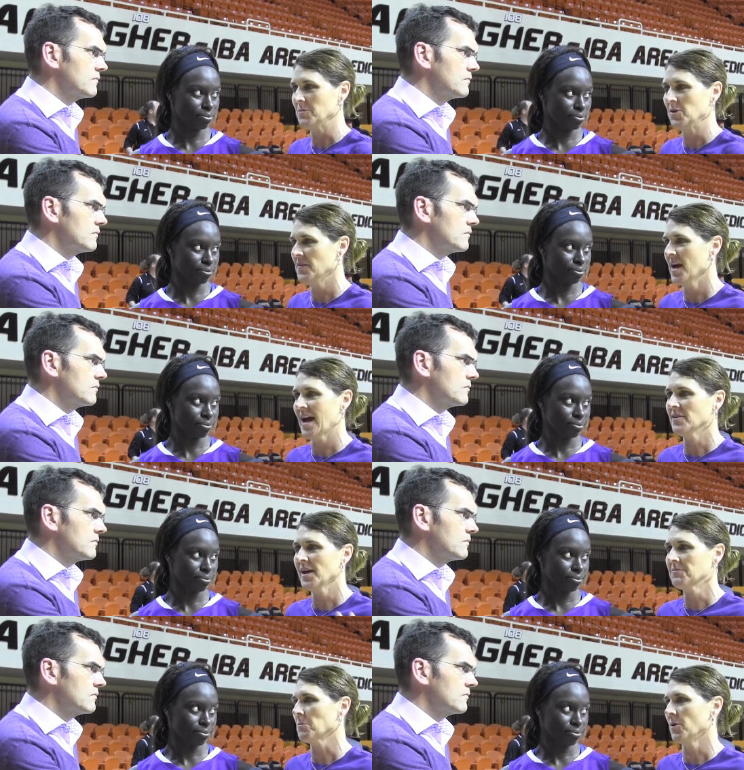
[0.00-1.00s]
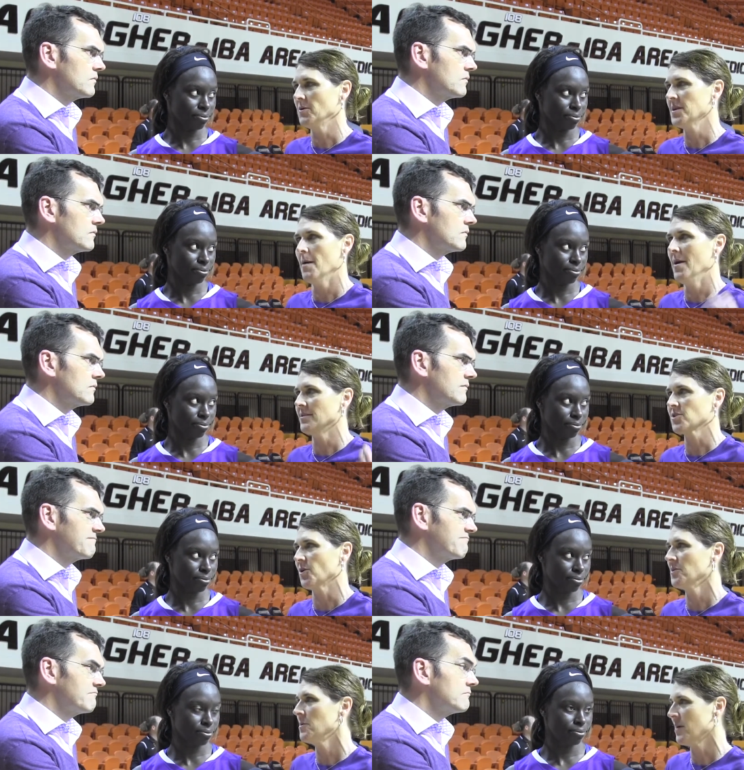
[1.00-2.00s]
Speaker 1: them doing that. I don't have to burn timeouts
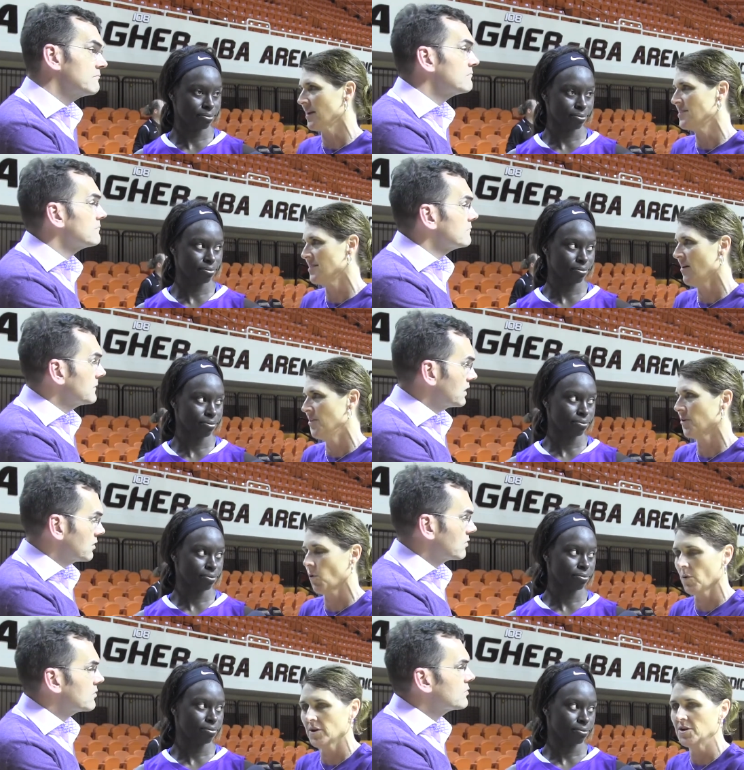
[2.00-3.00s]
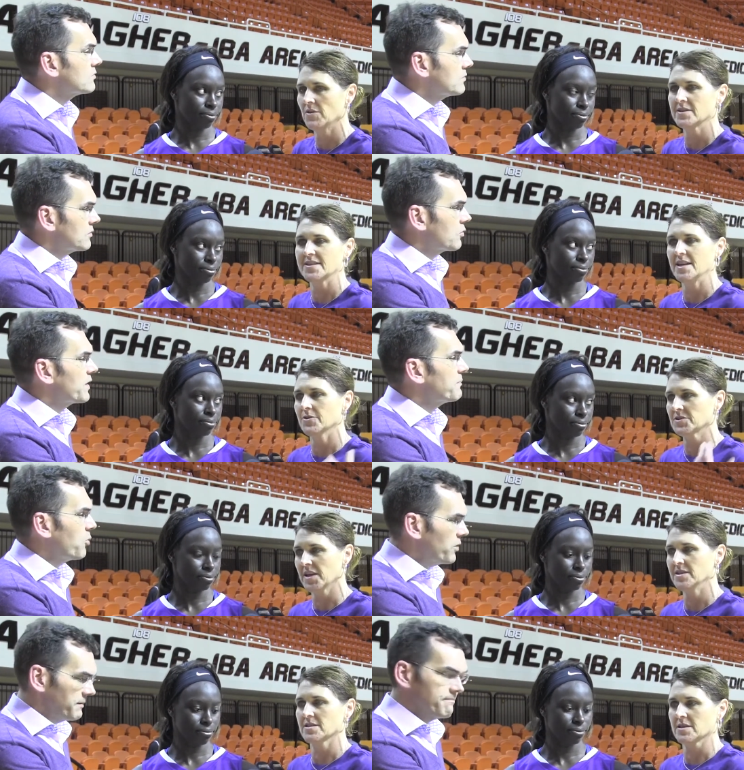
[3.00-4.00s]
early because on the court, you know, the seniors,
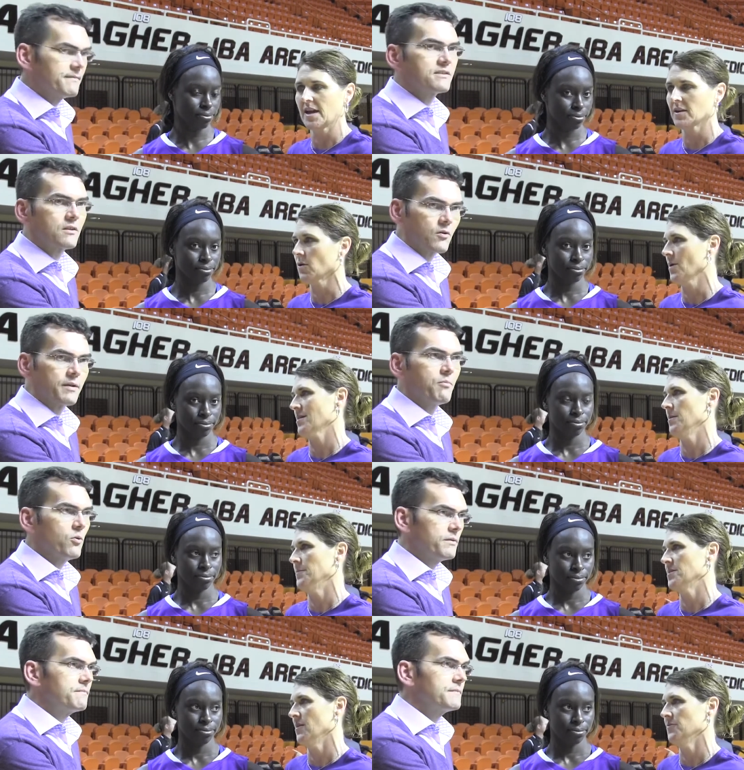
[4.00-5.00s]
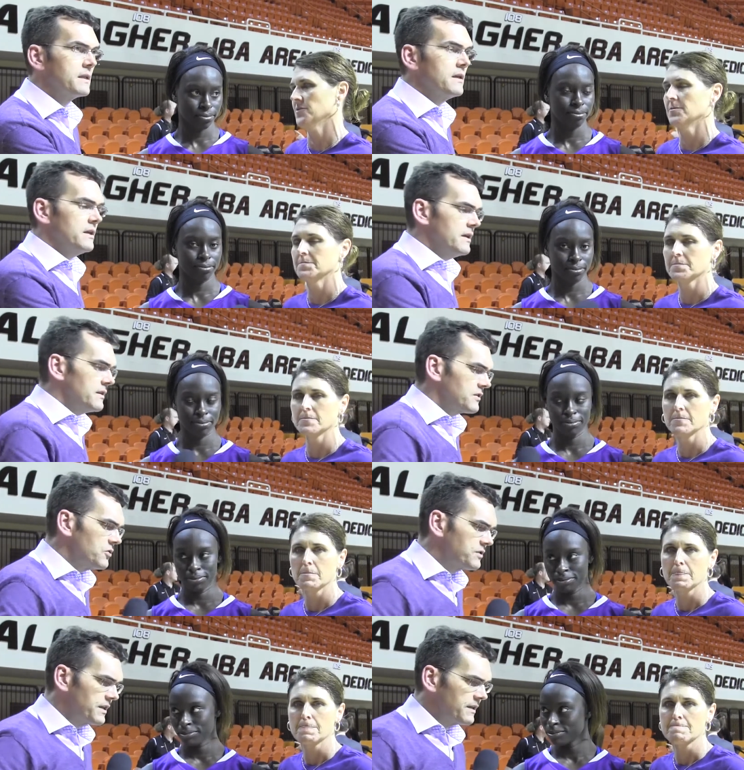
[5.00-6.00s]
they just kind of correct themselves. Point.
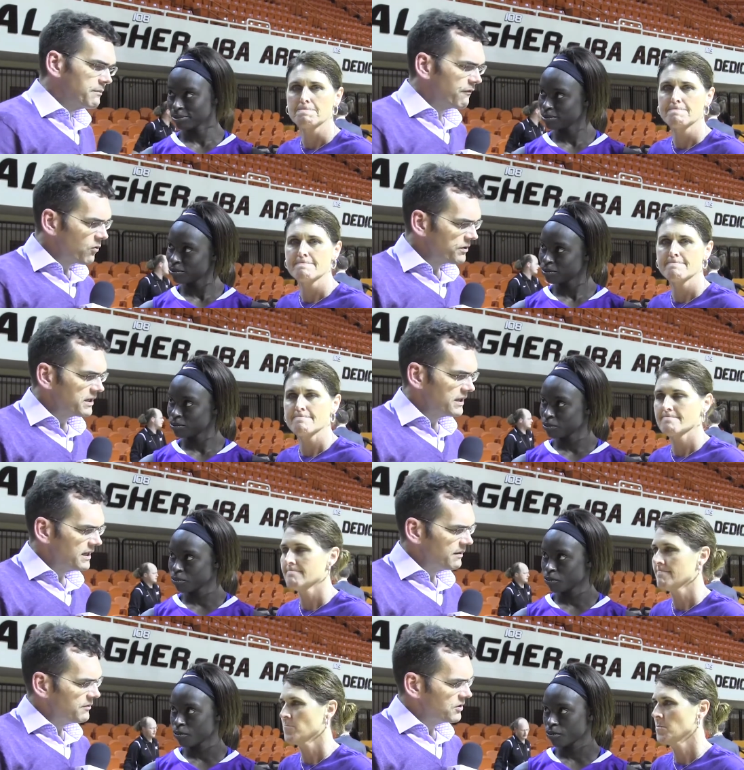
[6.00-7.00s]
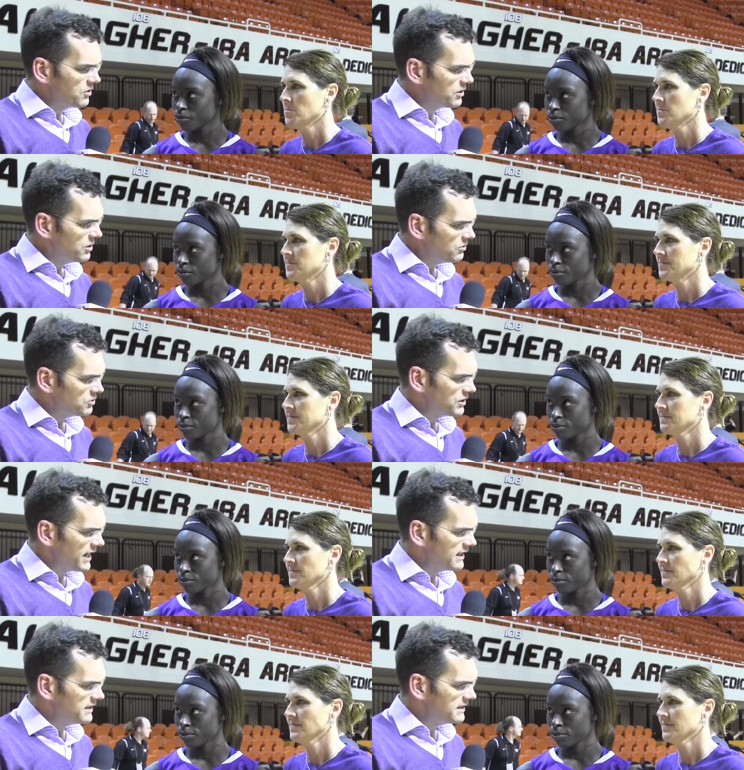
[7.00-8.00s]
Speaker 2: Suzzy, before the game, your coach
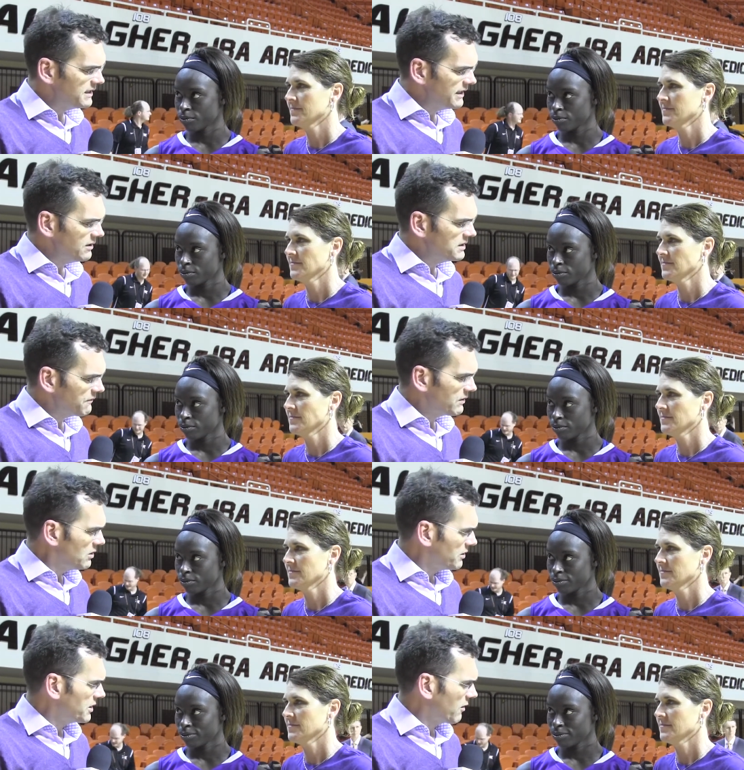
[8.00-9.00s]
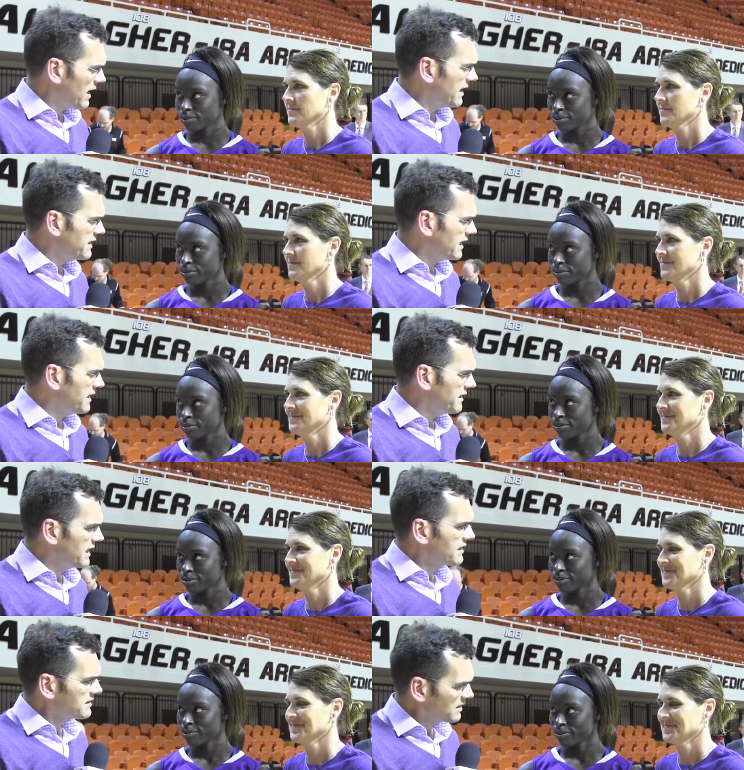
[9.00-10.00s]
had a little different look in her eye than I,
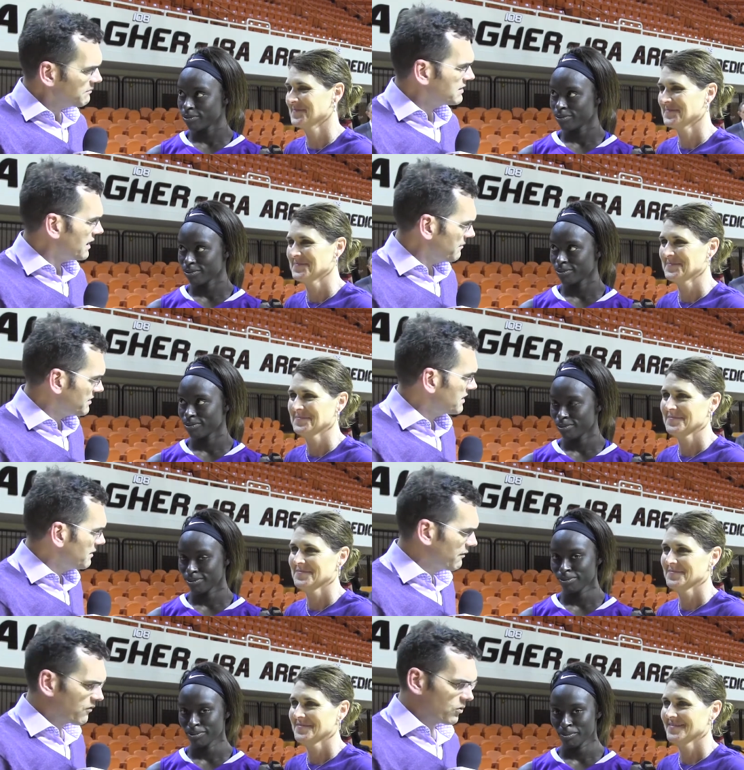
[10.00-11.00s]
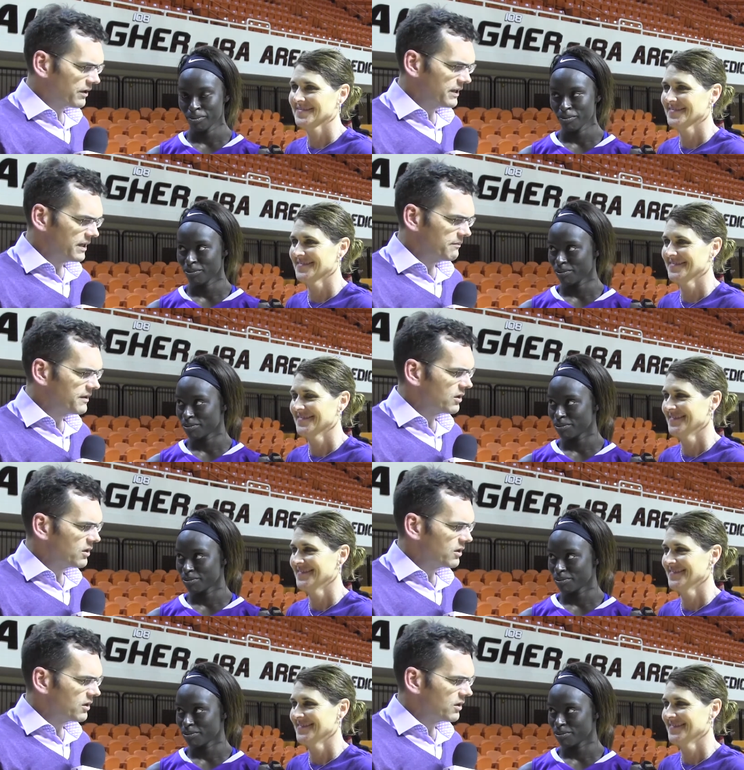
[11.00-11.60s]
than I sometimes see before a game.